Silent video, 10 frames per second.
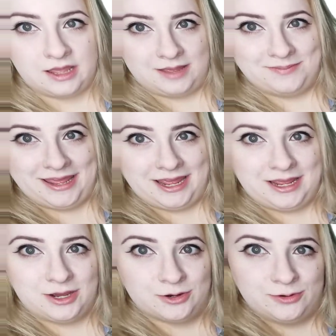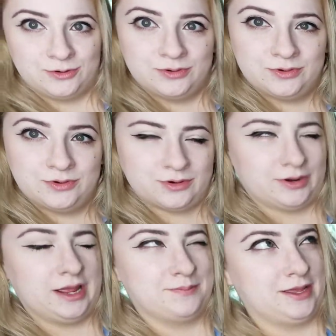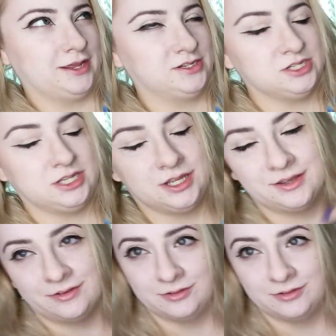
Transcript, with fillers: M-A-O, or M-A-D,